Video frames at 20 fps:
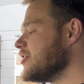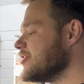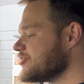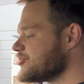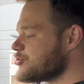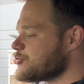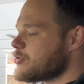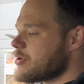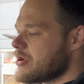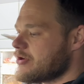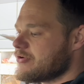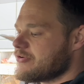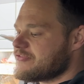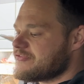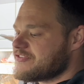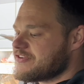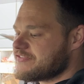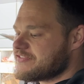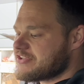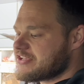
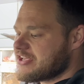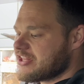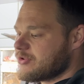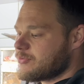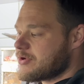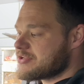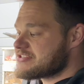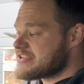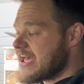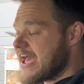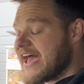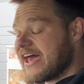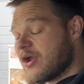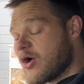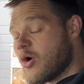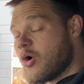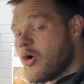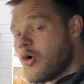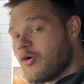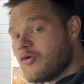250 kilowatts at
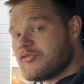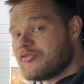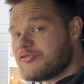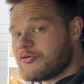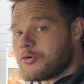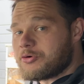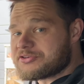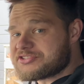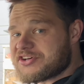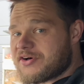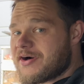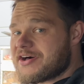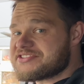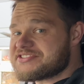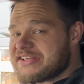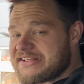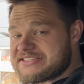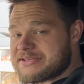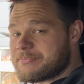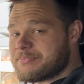all 4 tires. So
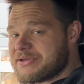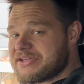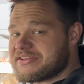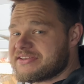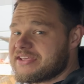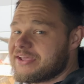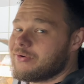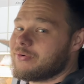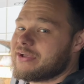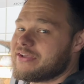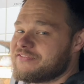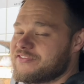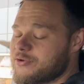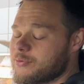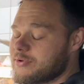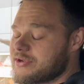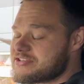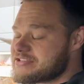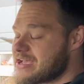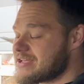that's a big deal. If you
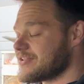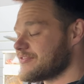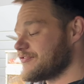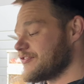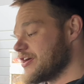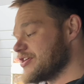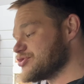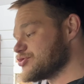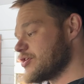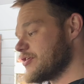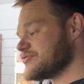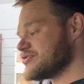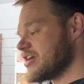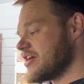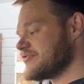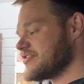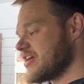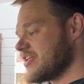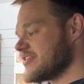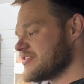were to take the front drive
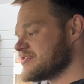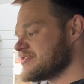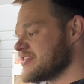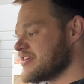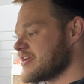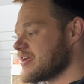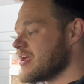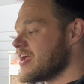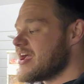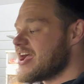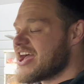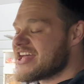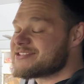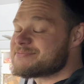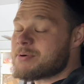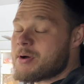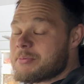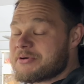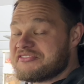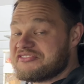shaft out of this thing, it's
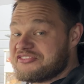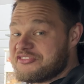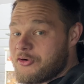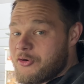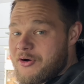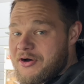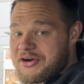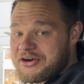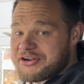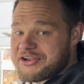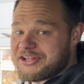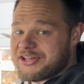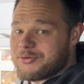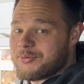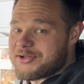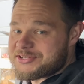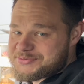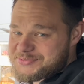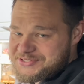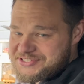probably 400
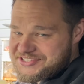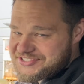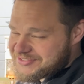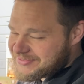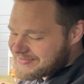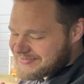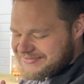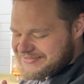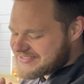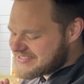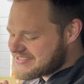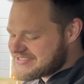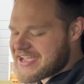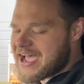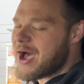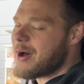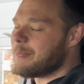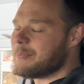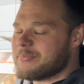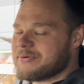kilowatts, which is
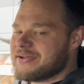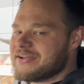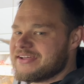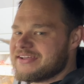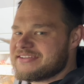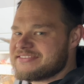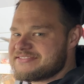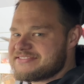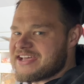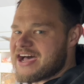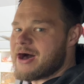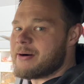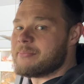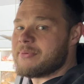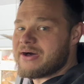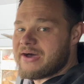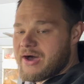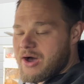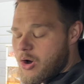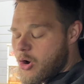dumb.
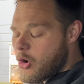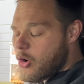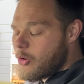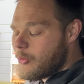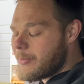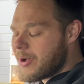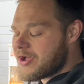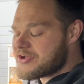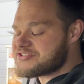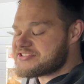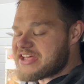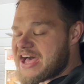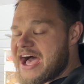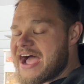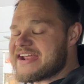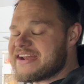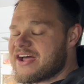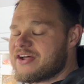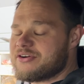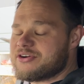Almost
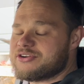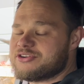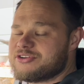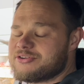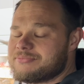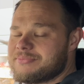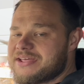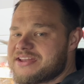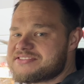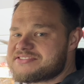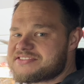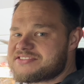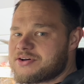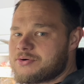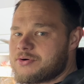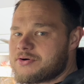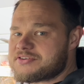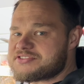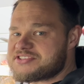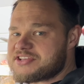800 Newton meters of
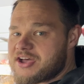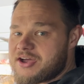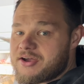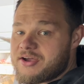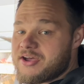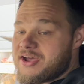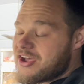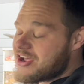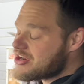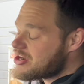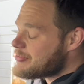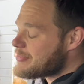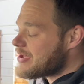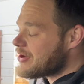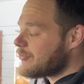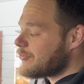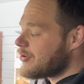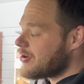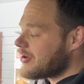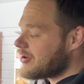torque. So no matter
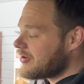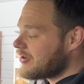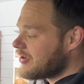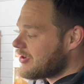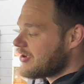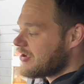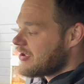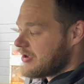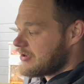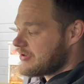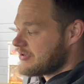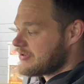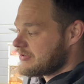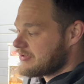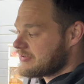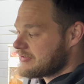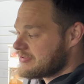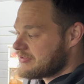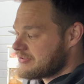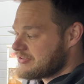what,
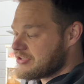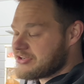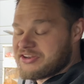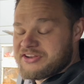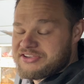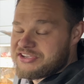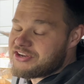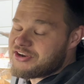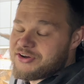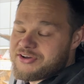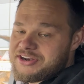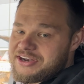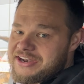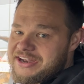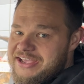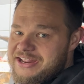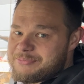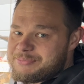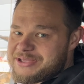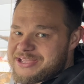you're not gonna
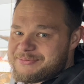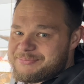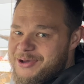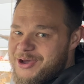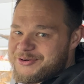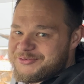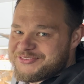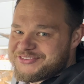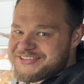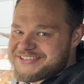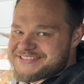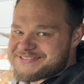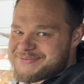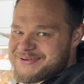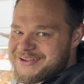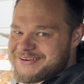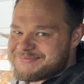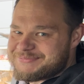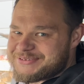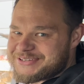need a bigger boat for this
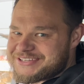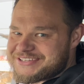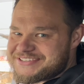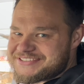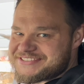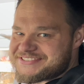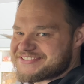one because